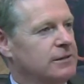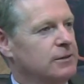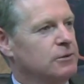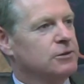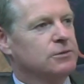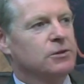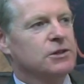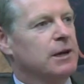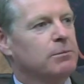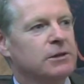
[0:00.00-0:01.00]
you know, through
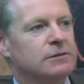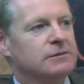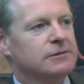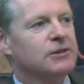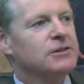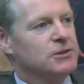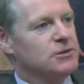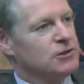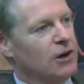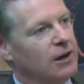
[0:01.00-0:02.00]
Photoshop, but nothing too strong.